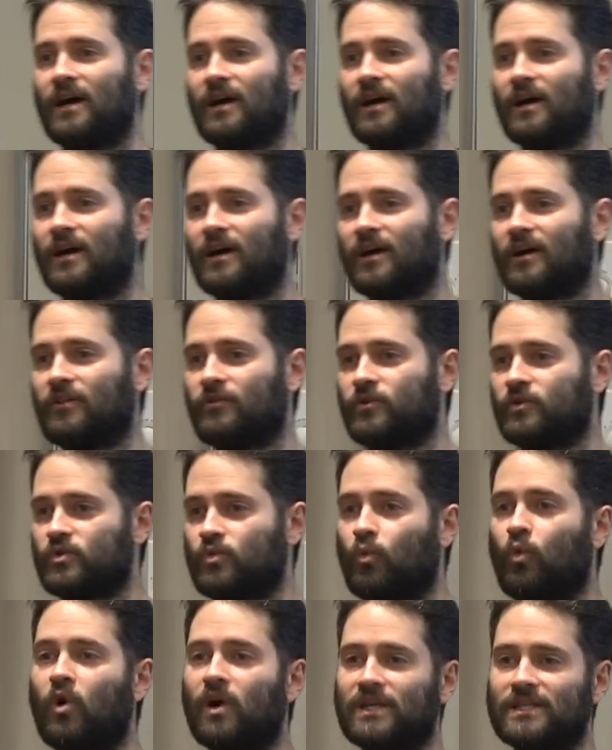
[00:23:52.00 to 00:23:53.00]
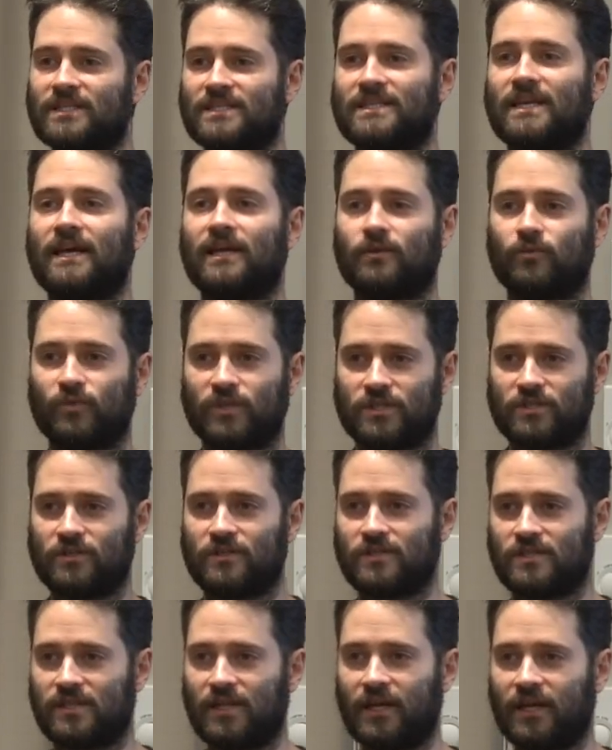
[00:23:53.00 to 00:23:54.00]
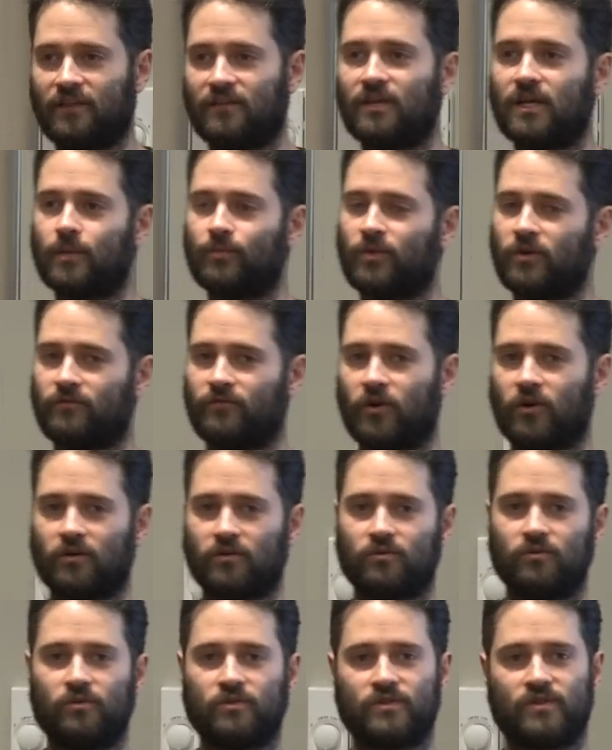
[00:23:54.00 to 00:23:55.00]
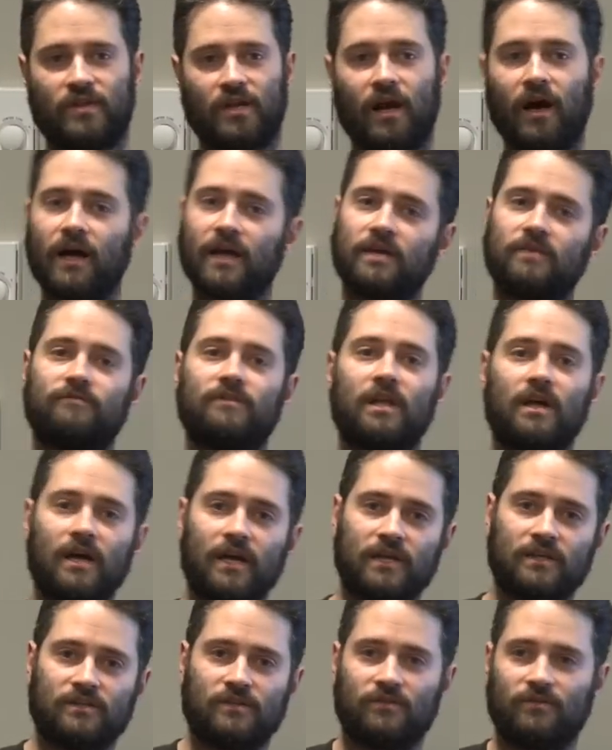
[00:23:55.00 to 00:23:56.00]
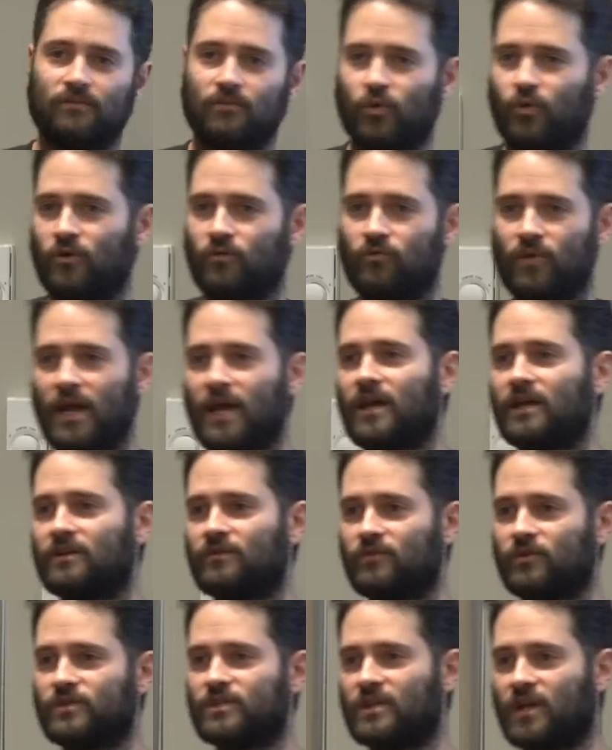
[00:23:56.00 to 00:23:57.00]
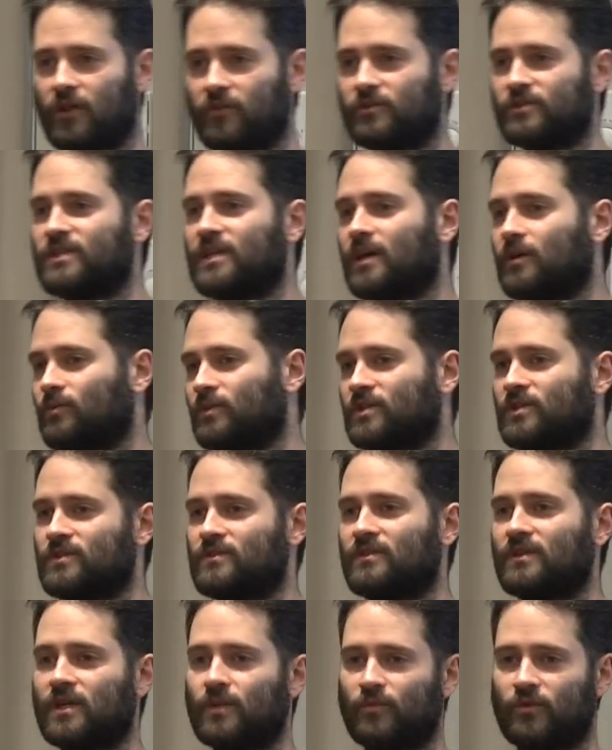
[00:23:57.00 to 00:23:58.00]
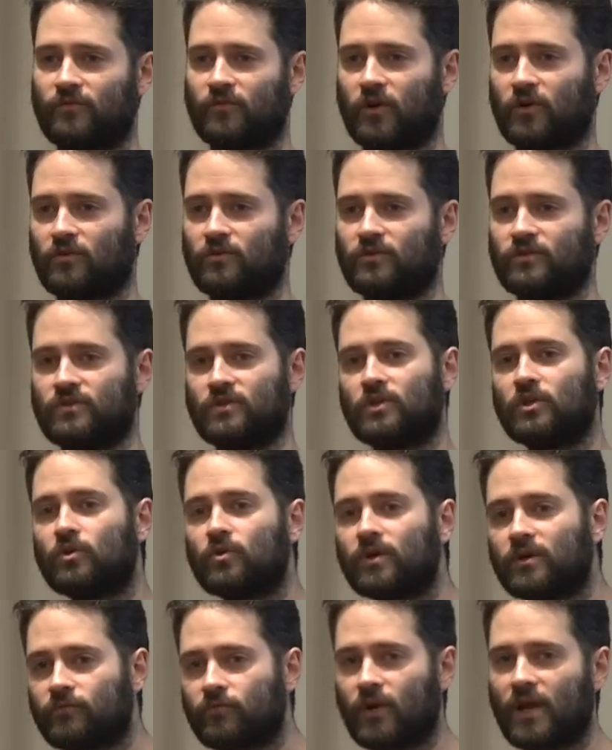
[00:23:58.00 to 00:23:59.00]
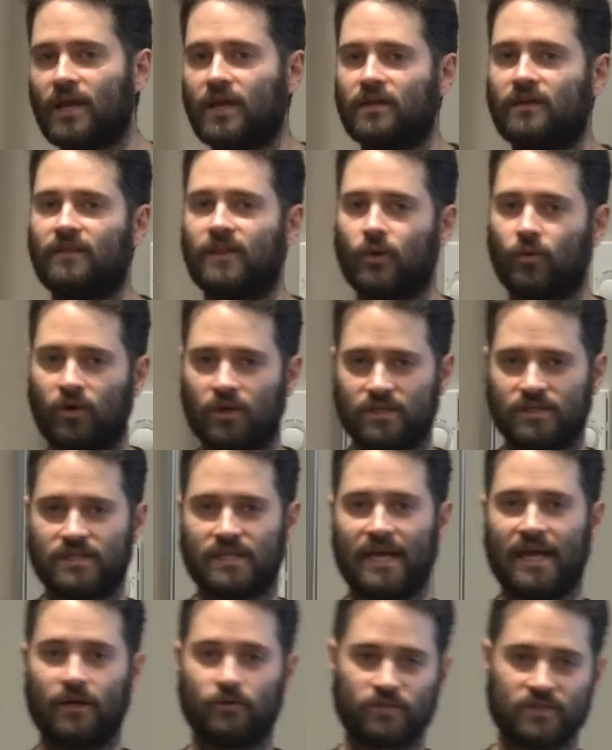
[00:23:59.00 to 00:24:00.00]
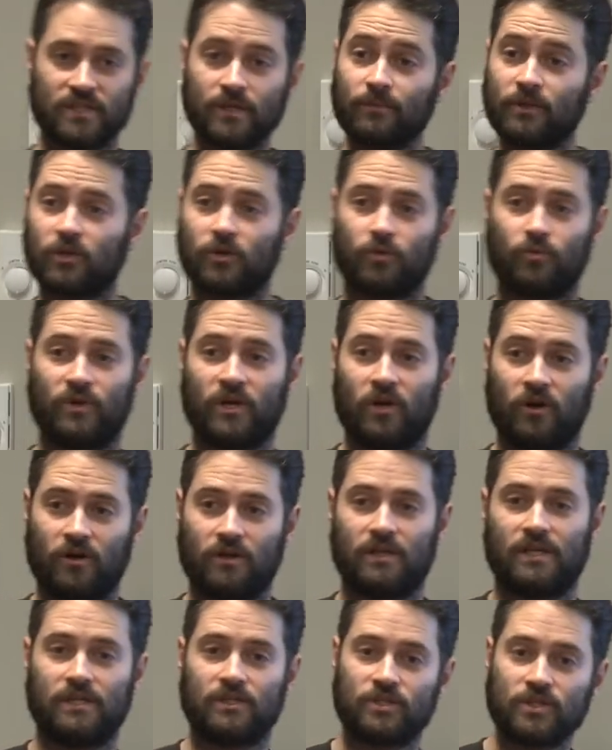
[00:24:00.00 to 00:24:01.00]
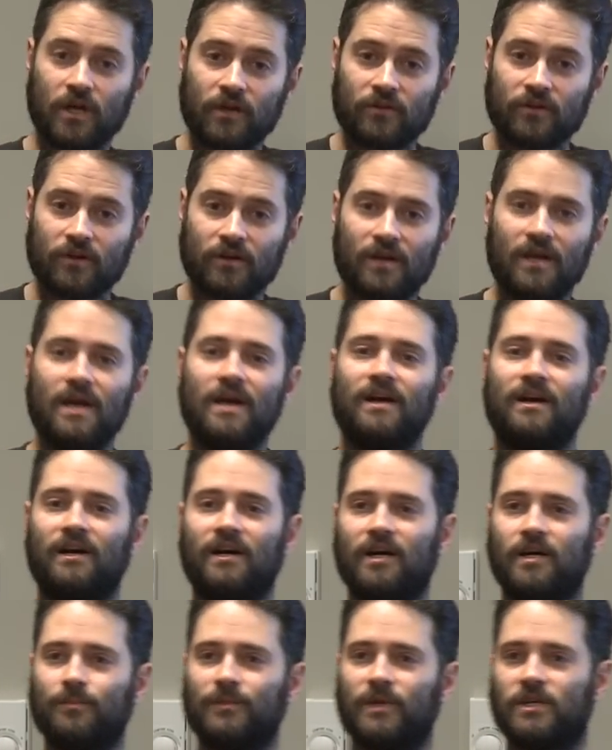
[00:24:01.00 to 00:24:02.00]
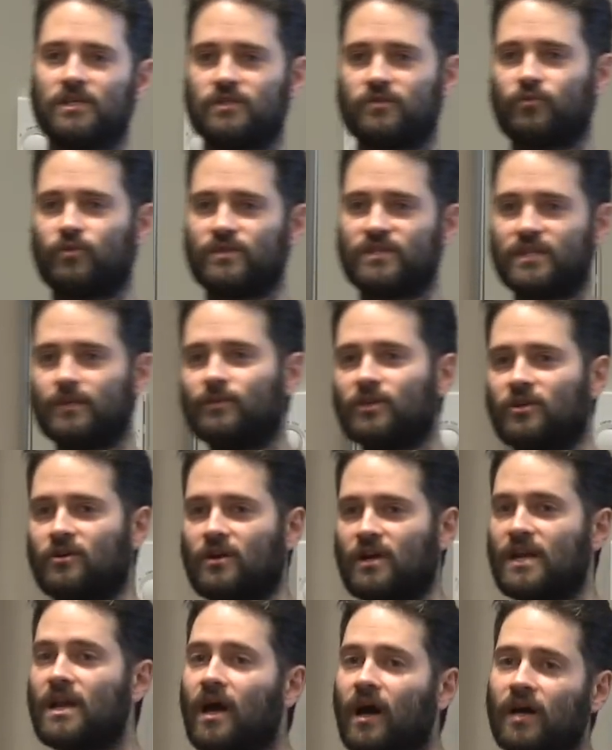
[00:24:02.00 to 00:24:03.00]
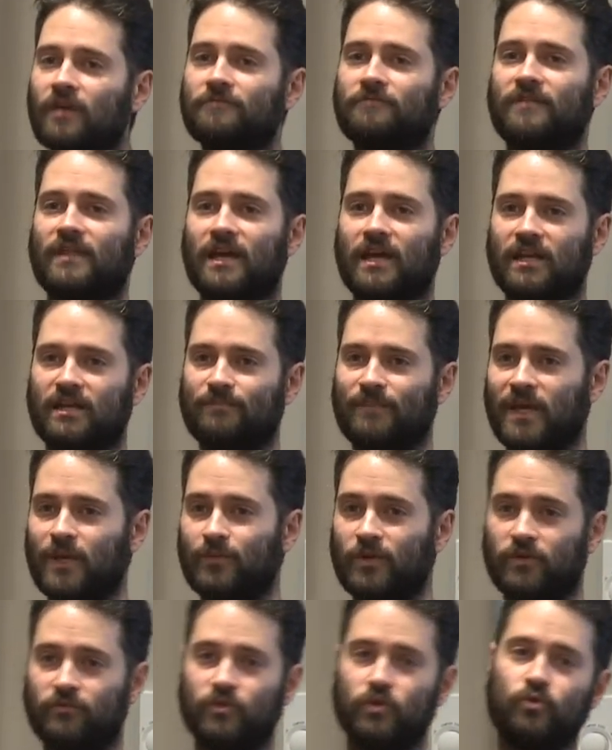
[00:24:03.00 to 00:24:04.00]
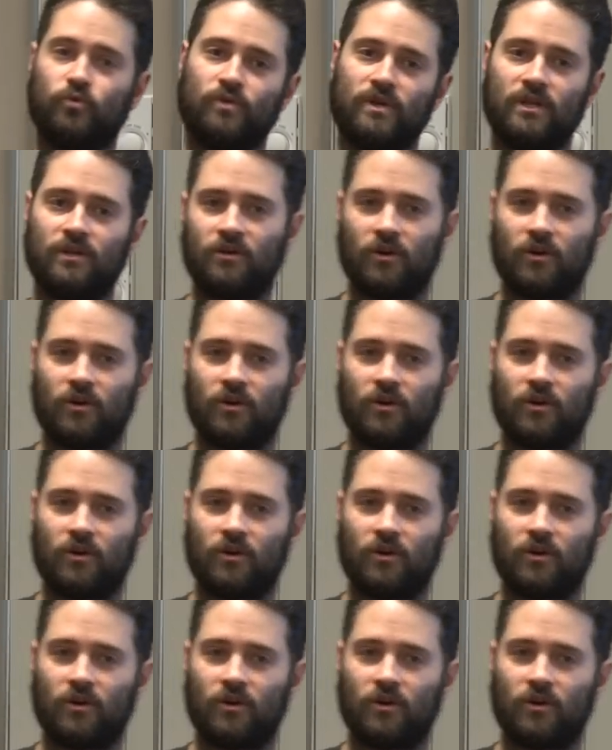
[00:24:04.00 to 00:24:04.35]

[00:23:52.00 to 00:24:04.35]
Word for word: uh, there's one set which is like the number of articles that I have liked and or read, and there's another set which is the number of articles that you have read, and they want to see how similar we are to each other, um, because if we're similar enough, then maybe if you read